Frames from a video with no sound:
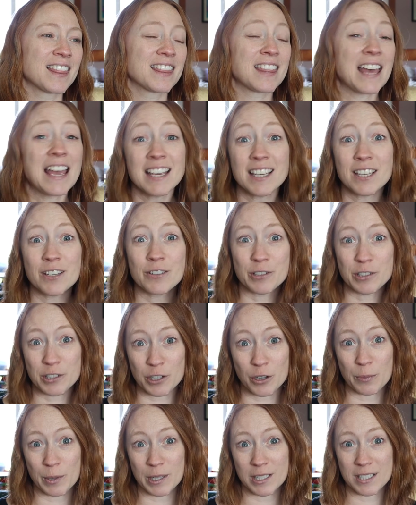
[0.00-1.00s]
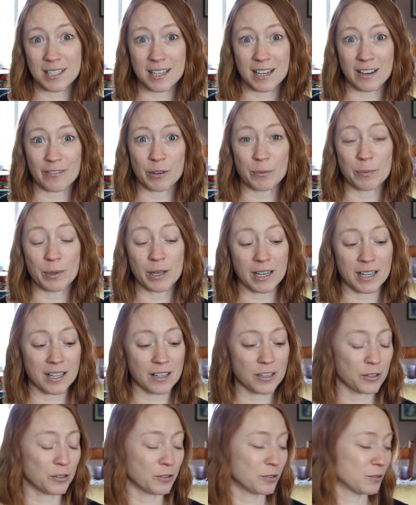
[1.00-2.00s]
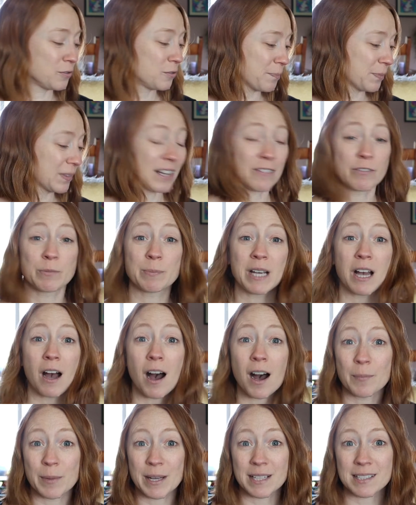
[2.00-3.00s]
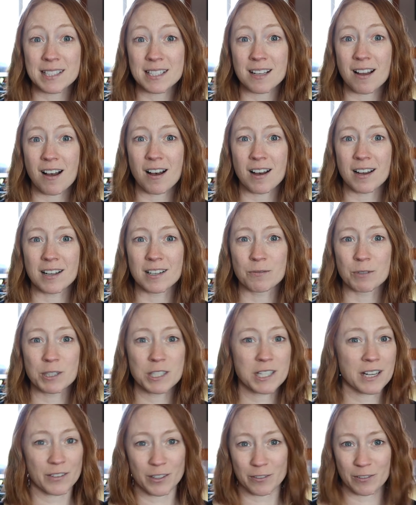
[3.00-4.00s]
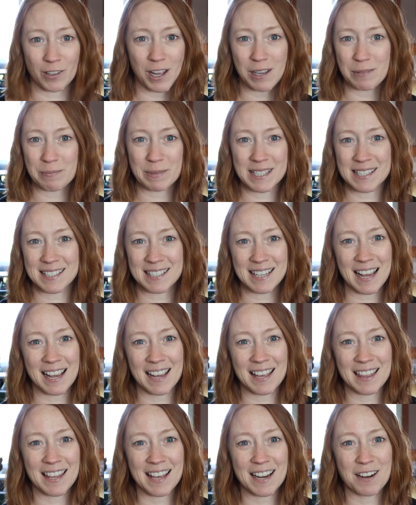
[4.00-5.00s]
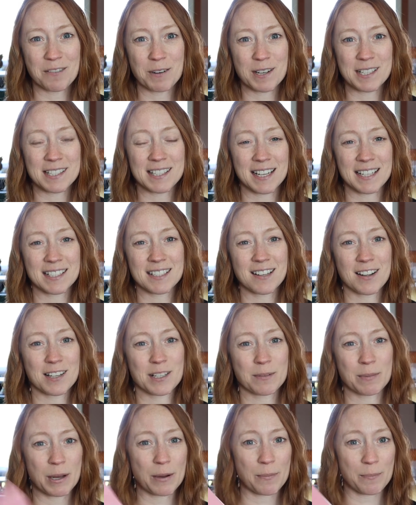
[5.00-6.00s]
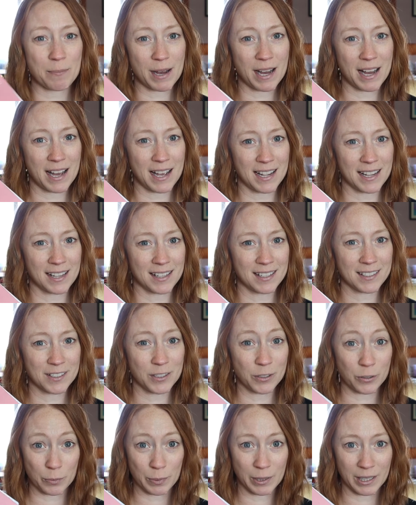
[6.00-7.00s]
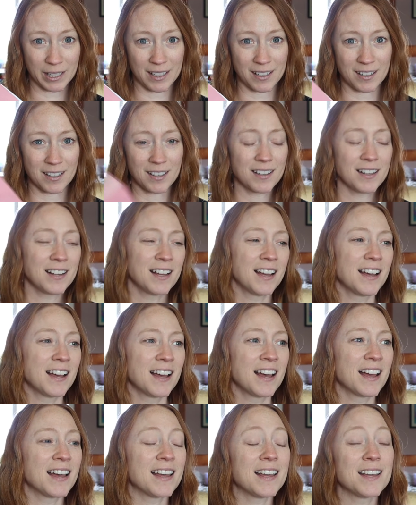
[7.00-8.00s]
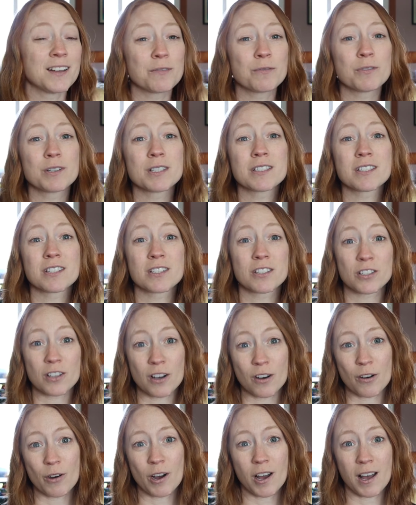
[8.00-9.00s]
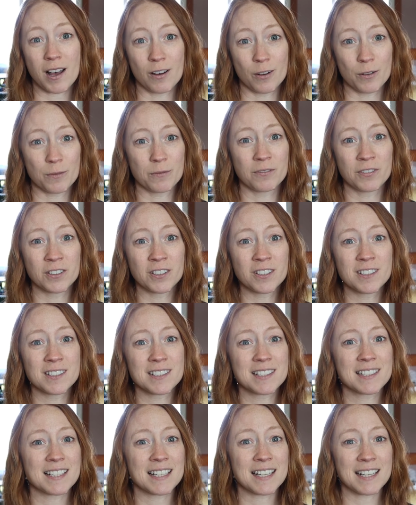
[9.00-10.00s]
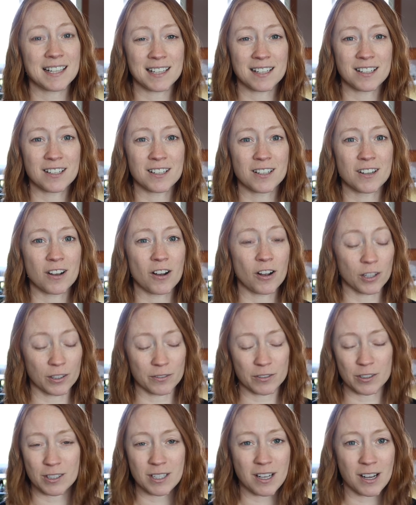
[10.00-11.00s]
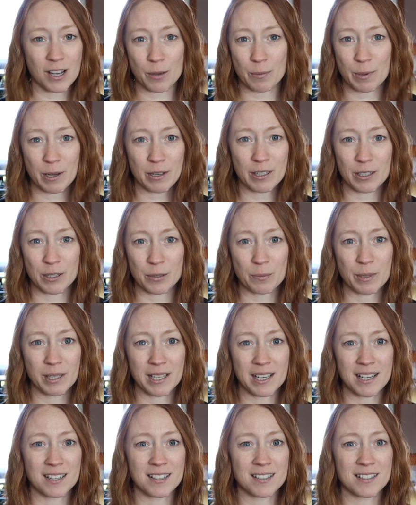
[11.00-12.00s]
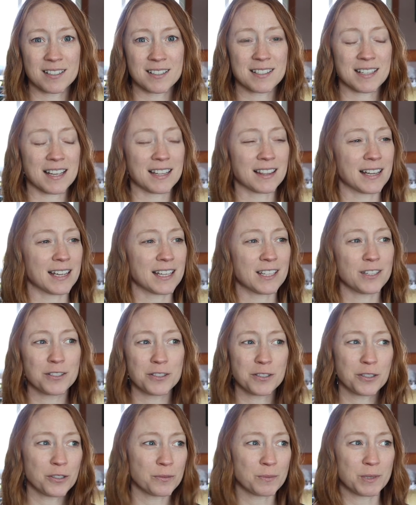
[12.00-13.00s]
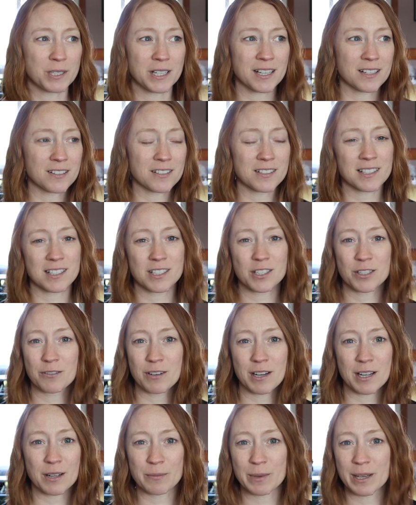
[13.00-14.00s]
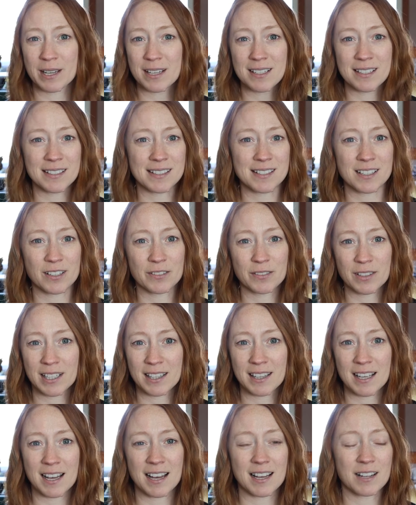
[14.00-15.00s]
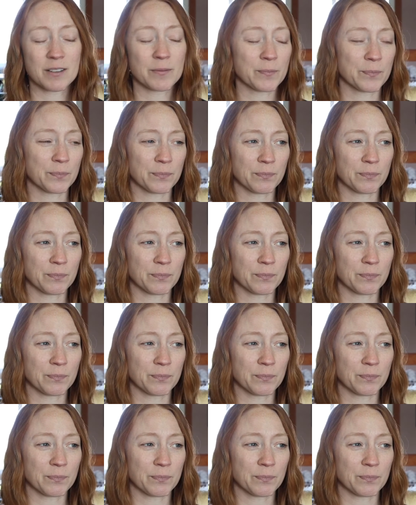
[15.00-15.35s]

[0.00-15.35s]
Thank you so much to everybody who left me comments on whichever Vlogmas day that it was that I talked about my new planner. It was so helpful to hear all of you talk about your planners and like YouTube channels that you recommend and stuff like that.